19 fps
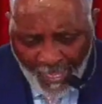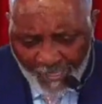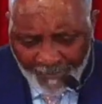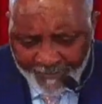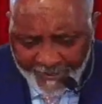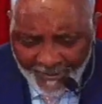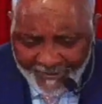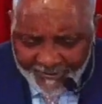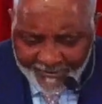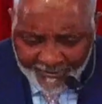
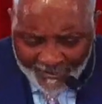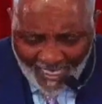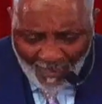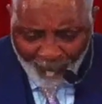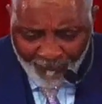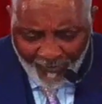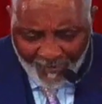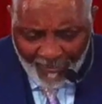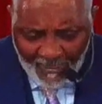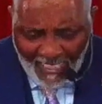to
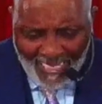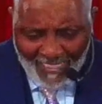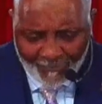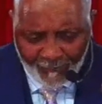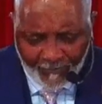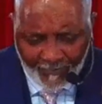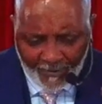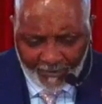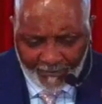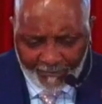something
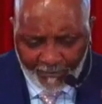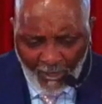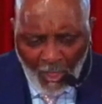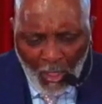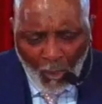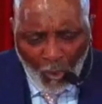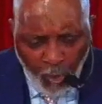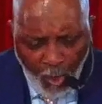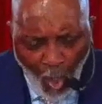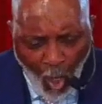like this?
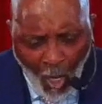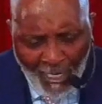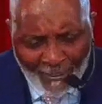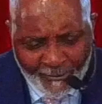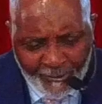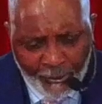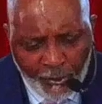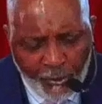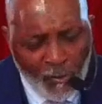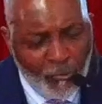
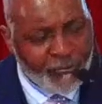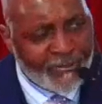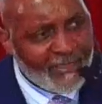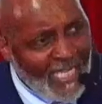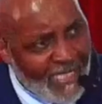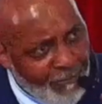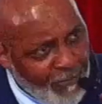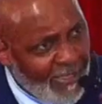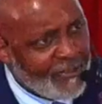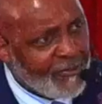Lord, you
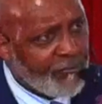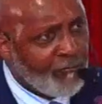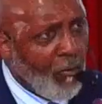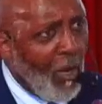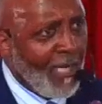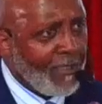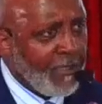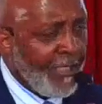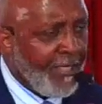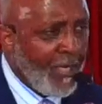see me
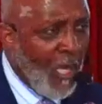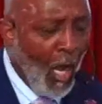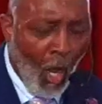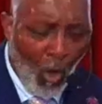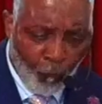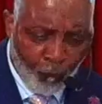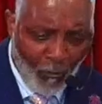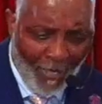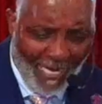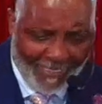struggling
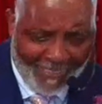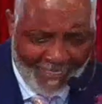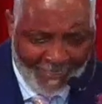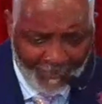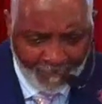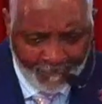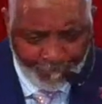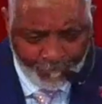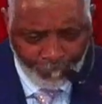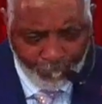already.
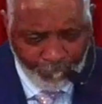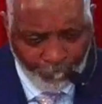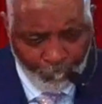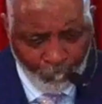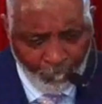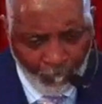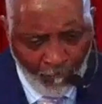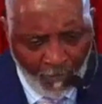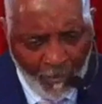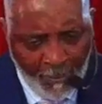
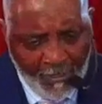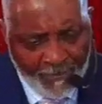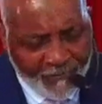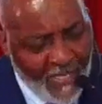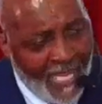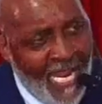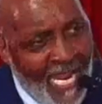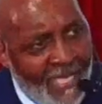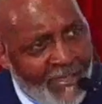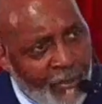
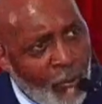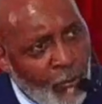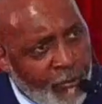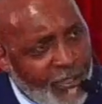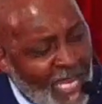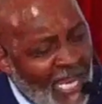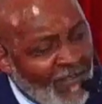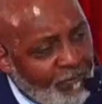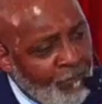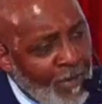Then you
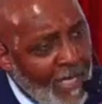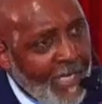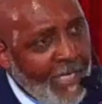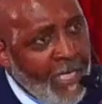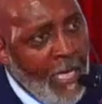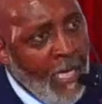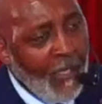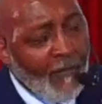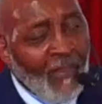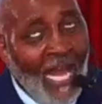give
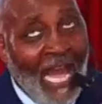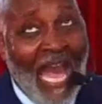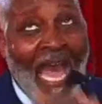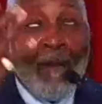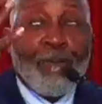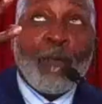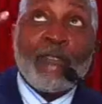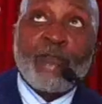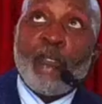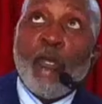me the
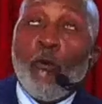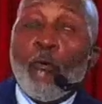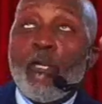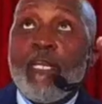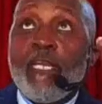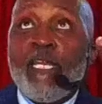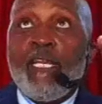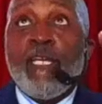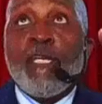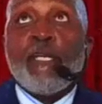
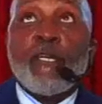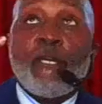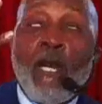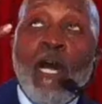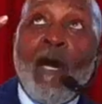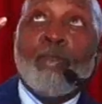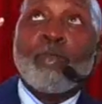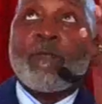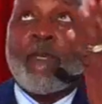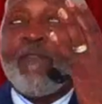opportunity to
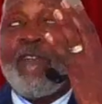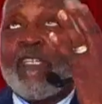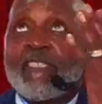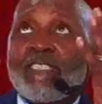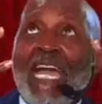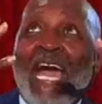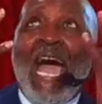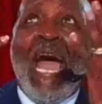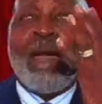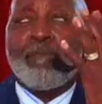come to this
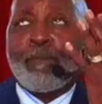high